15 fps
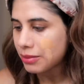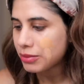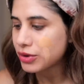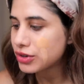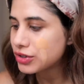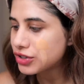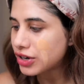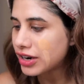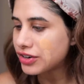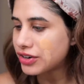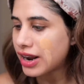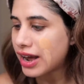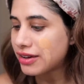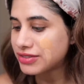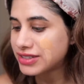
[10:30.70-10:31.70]
I'm gonna try
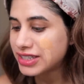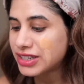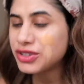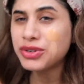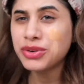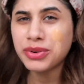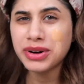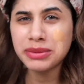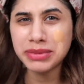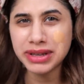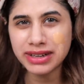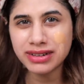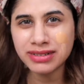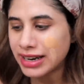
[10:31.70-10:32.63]
Raff. See, you know what I mean?